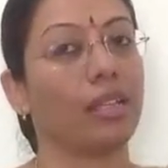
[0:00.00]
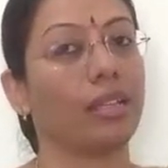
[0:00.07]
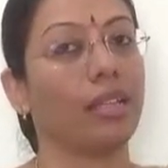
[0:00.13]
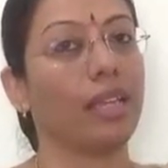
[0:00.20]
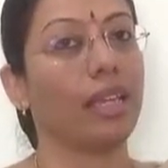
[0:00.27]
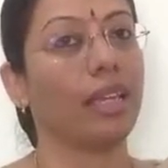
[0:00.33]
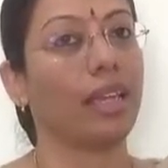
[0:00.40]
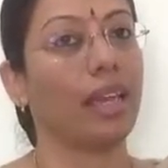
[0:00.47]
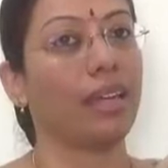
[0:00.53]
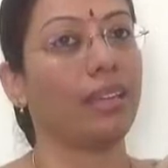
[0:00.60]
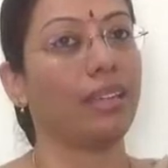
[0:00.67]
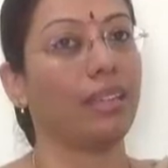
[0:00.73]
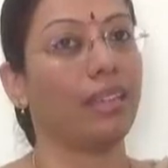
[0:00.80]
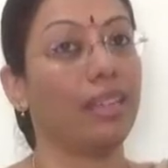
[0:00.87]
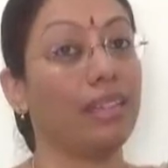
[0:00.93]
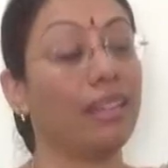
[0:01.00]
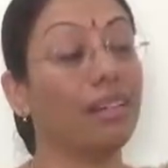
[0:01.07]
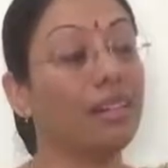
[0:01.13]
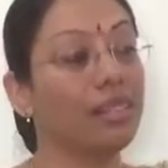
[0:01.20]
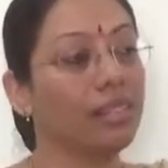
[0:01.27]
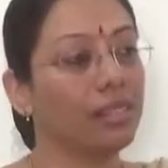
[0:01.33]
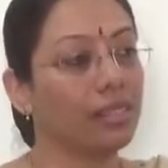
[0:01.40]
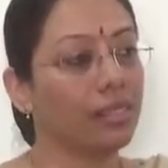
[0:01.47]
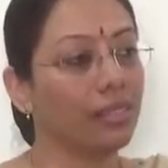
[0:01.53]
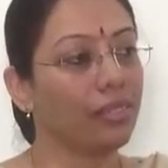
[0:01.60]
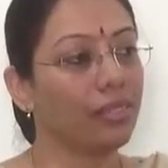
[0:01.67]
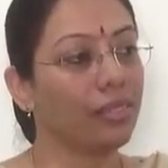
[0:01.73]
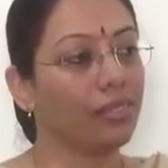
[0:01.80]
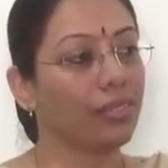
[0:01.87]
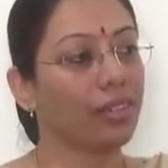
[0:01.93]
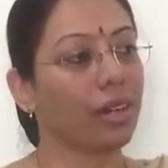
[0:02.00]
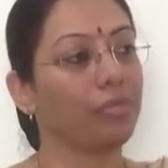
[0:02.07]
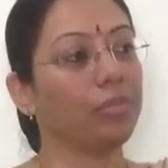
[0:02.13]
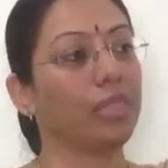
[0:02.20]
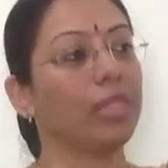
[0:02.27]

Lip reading: They can learn from